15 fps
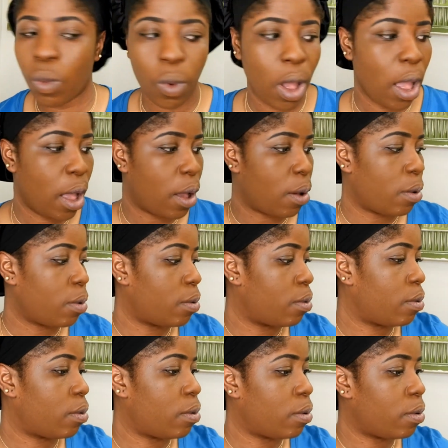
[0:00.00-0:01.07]
Wow.
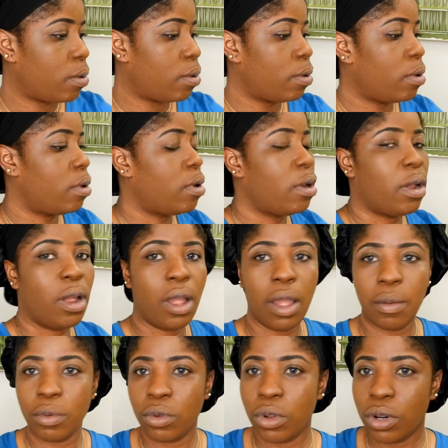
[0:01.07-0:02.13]

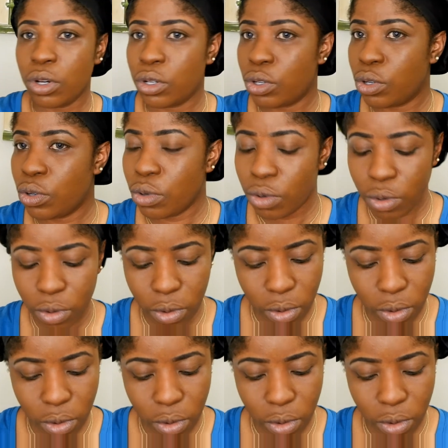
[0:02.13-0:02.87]
I'm gonna do